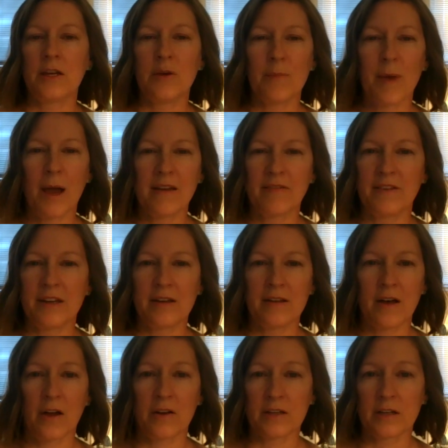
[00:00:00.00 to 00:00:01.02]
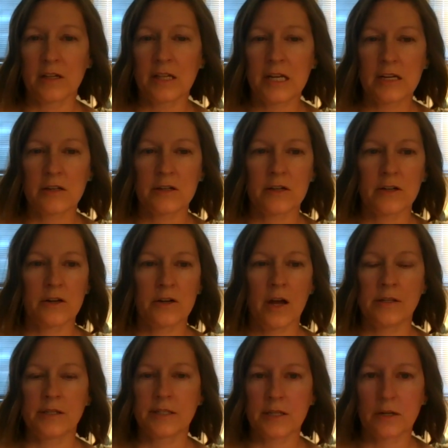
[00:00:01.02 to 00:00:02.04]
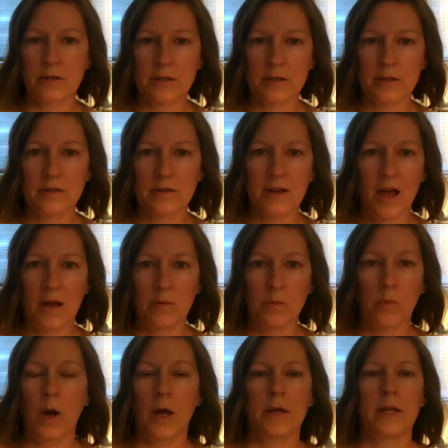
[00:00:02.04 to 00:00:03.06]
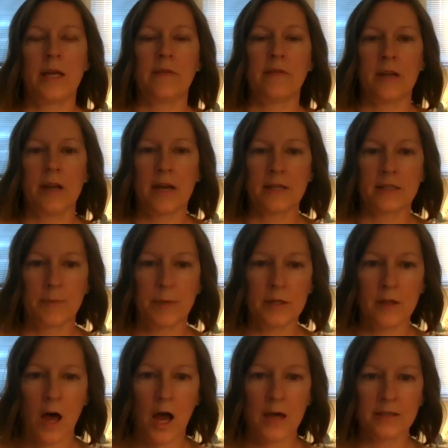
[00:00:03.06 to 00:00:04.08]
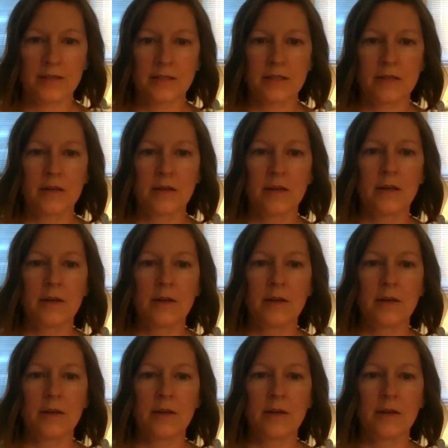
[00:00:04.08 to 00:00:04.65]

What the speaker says: You might feel unclear or uncertain on what even has been lost.